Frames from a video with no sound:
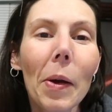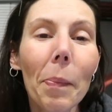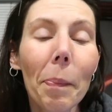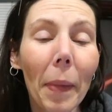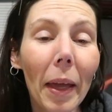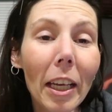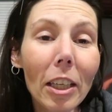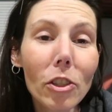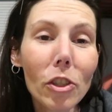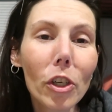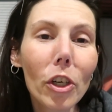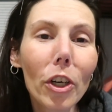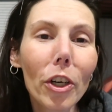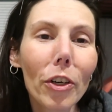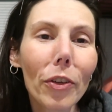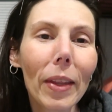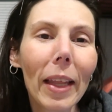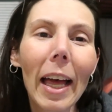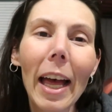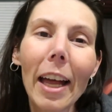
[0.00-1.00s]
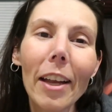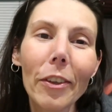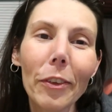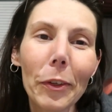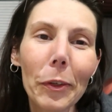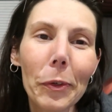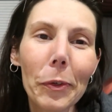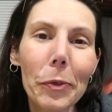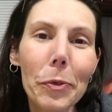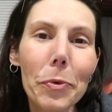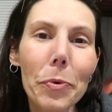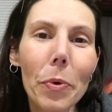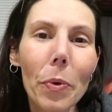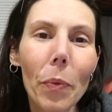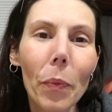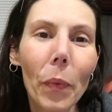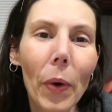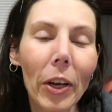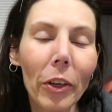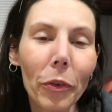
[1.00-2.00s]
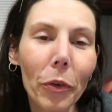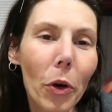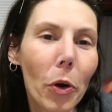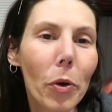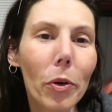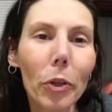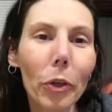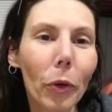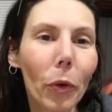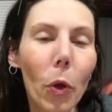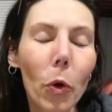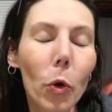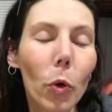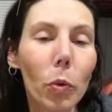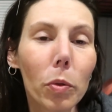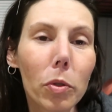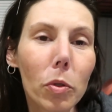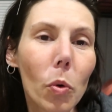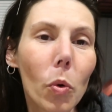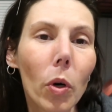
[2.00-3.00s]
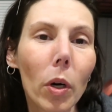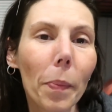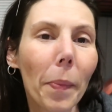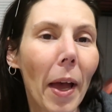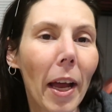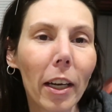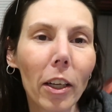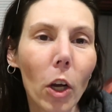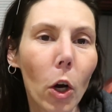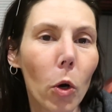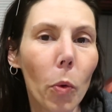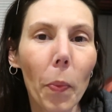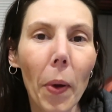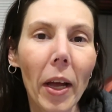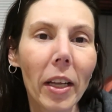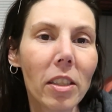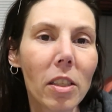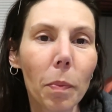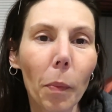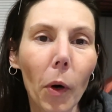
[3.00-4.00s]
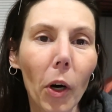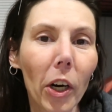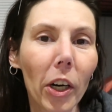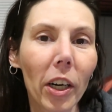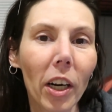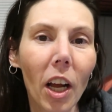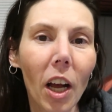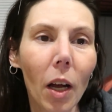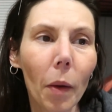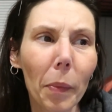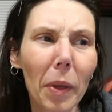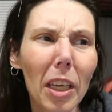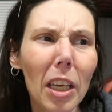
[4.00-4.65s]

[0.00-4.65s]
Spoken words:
Make sure that when you go to your local store, Petco, PetSmart,